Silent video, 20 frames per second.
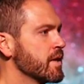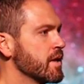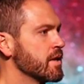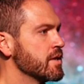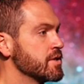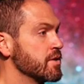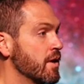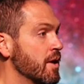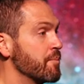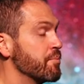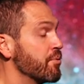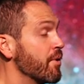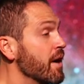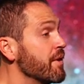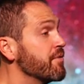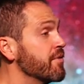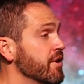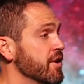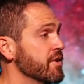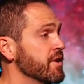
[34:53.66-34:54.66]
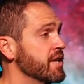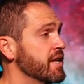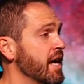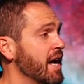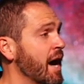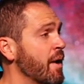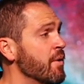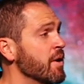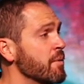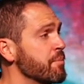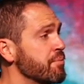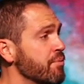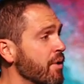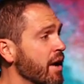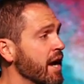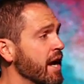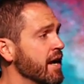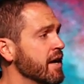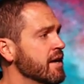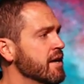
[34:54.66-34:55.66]
So I want to pray for you today. I want to
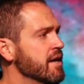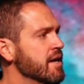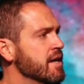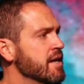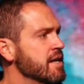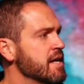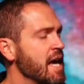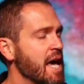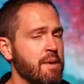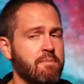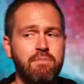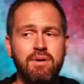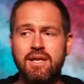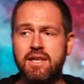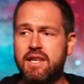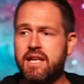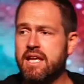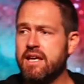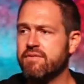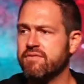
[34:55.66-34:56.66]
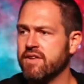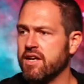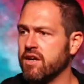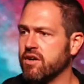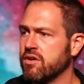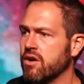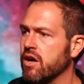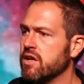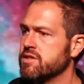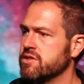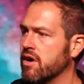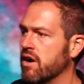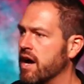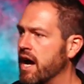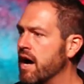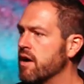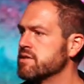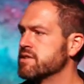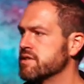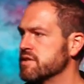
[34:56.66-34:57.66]
pray and believe that across our
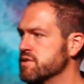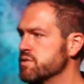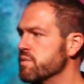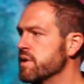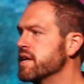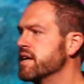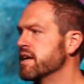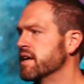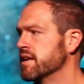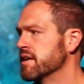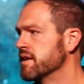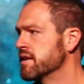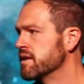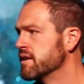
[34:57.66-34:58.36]
house this weekend,